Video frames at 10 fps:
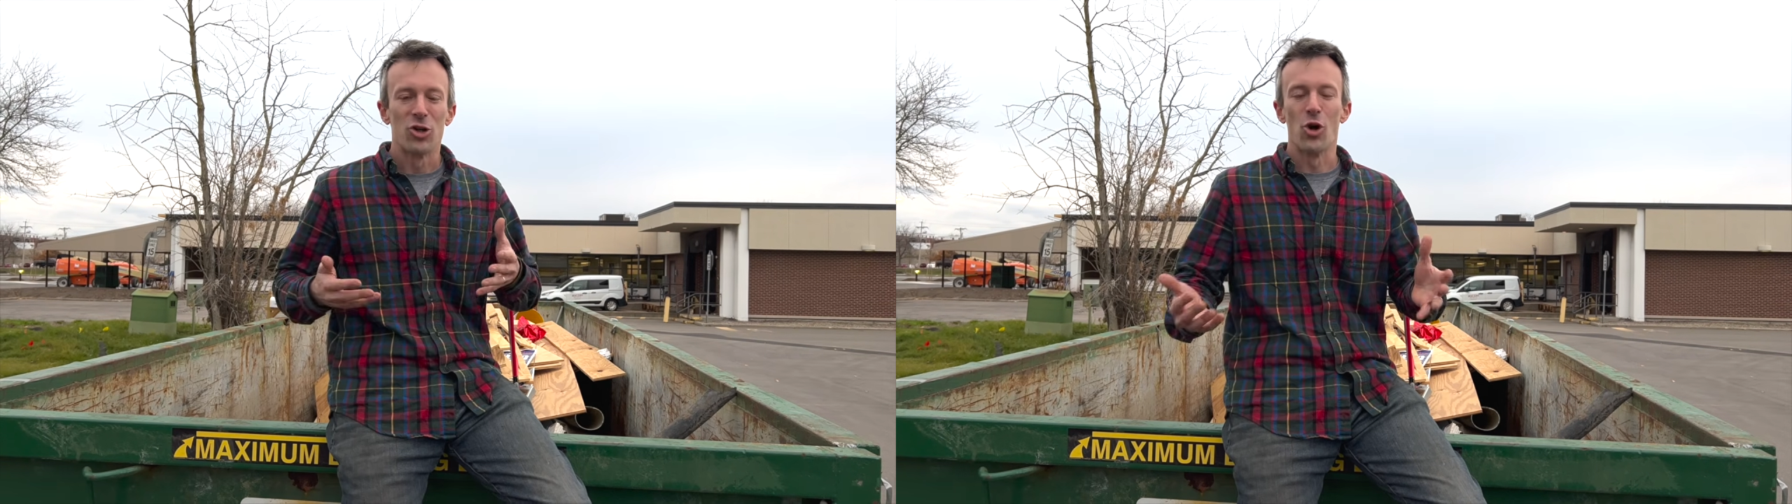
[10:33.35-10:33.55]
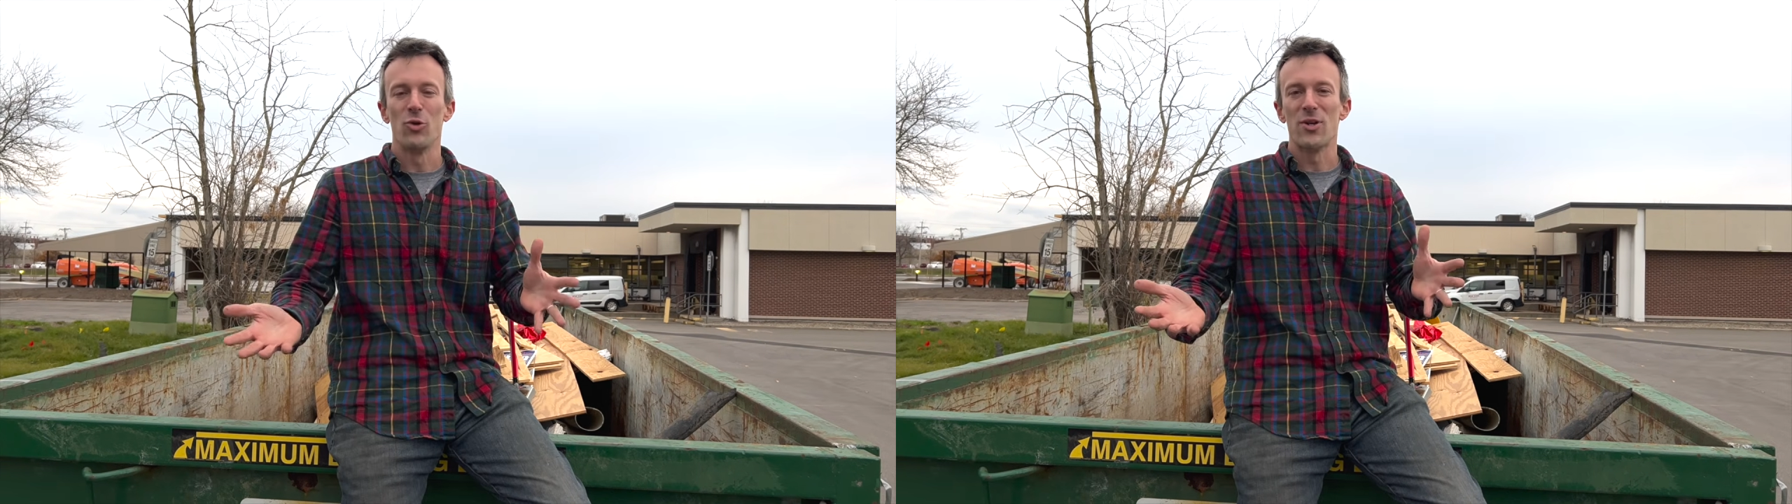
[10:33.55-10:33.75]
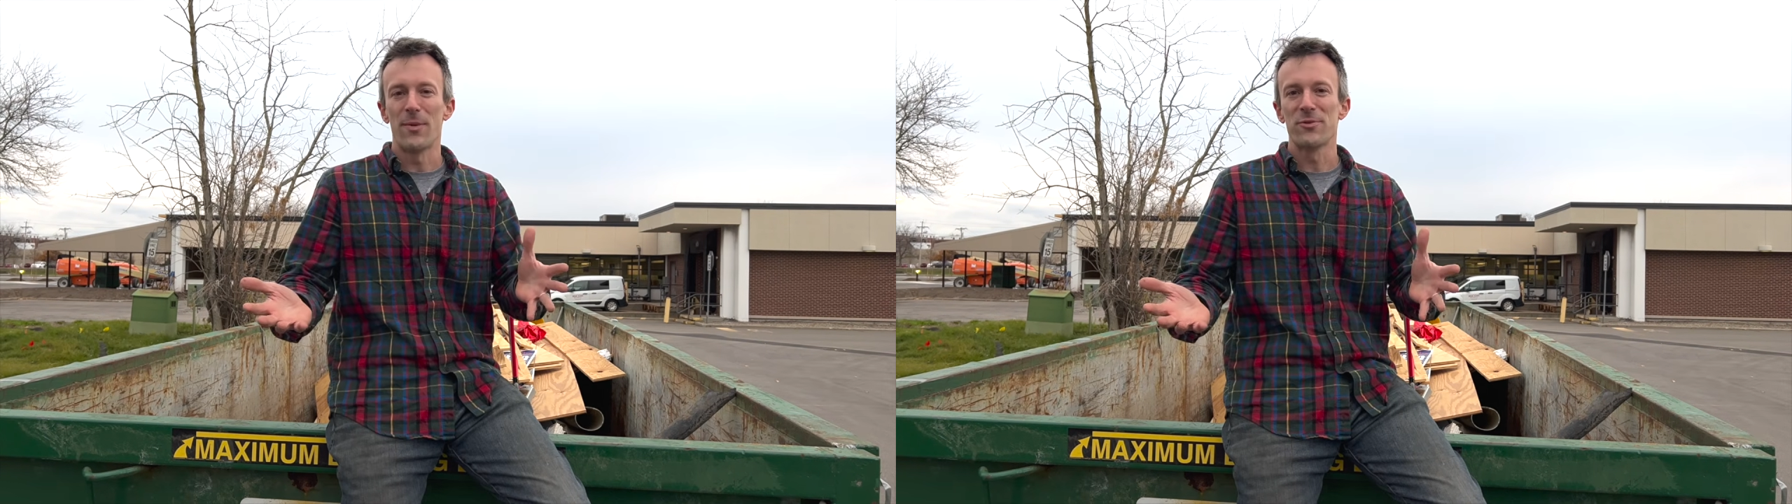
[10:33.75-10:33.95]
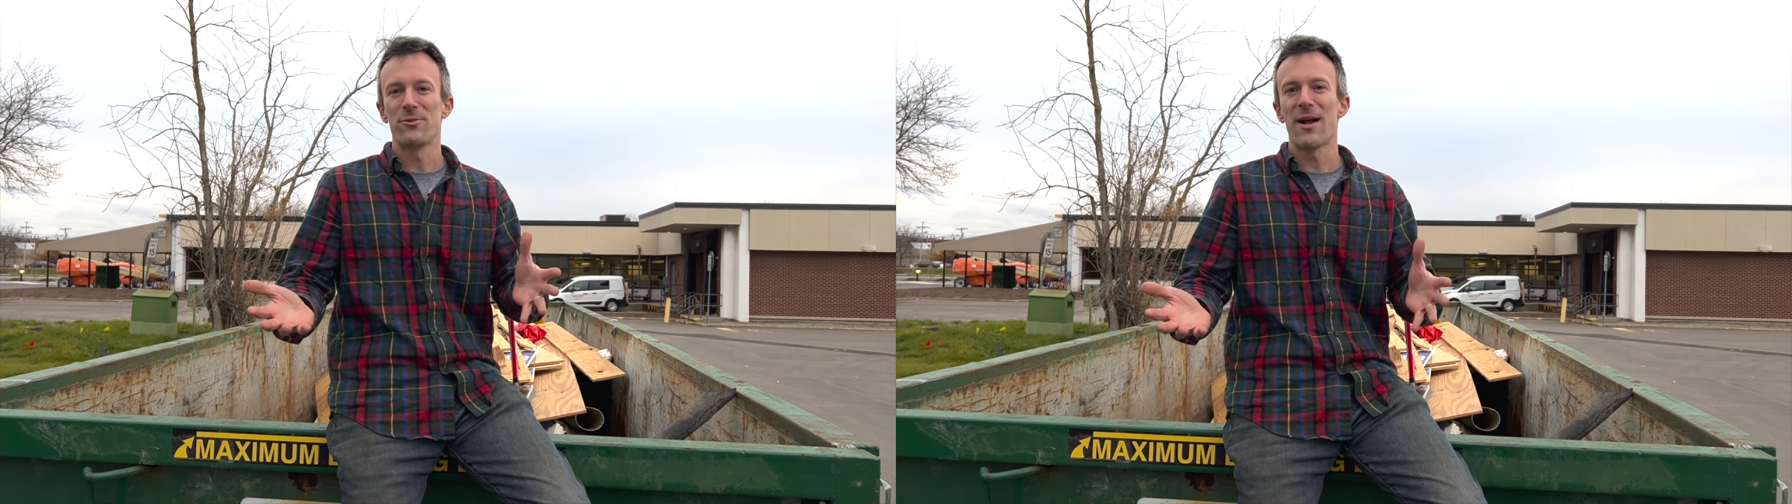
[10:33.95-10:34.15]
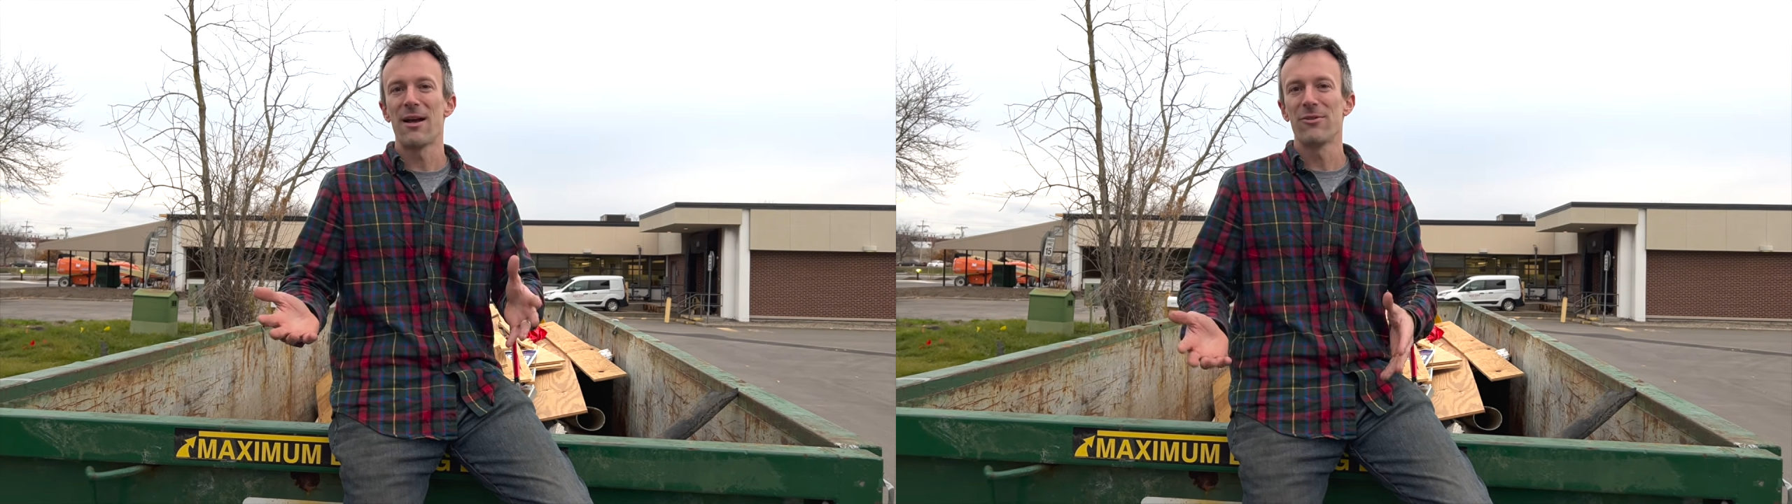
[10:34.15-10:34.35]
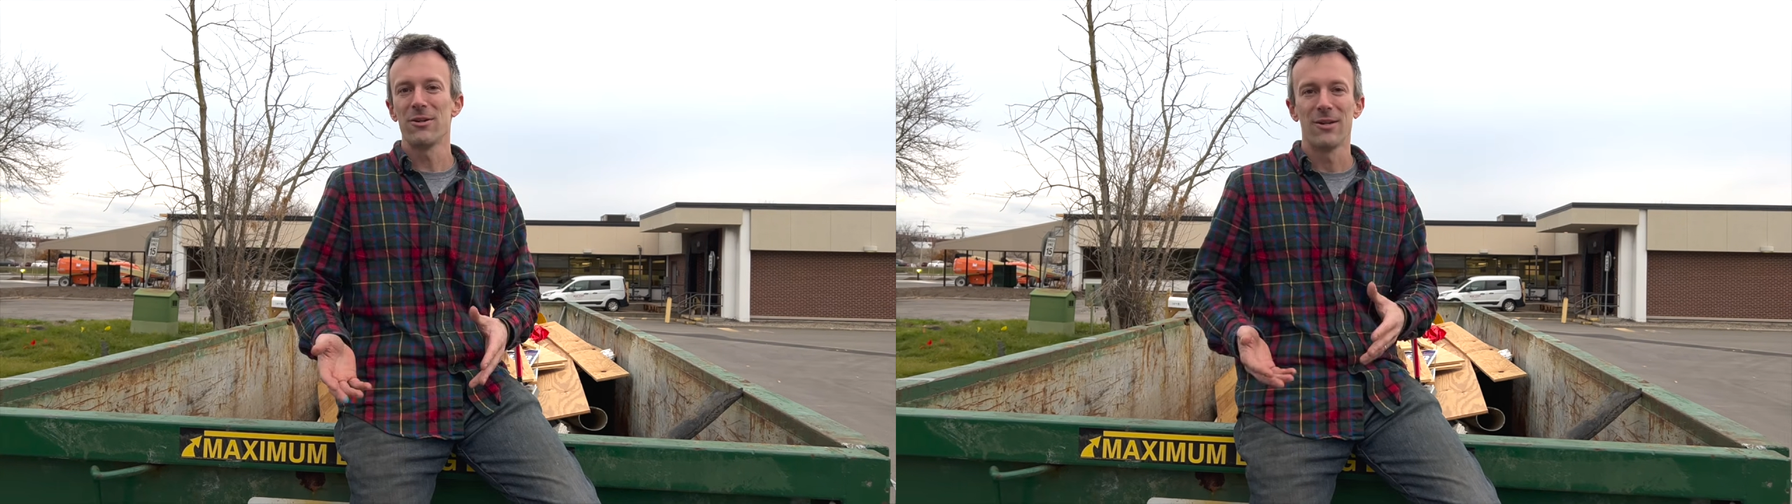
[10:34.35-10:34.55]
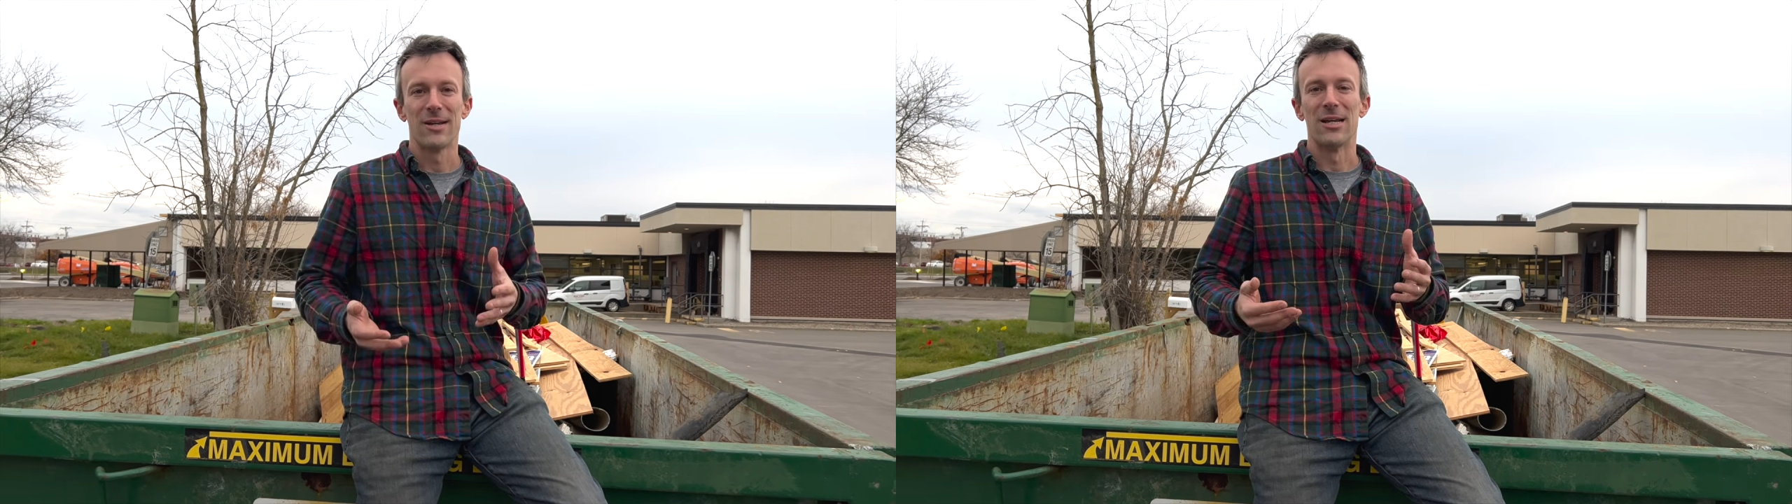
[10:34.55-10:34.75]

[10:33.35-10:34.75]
Go dumpster diving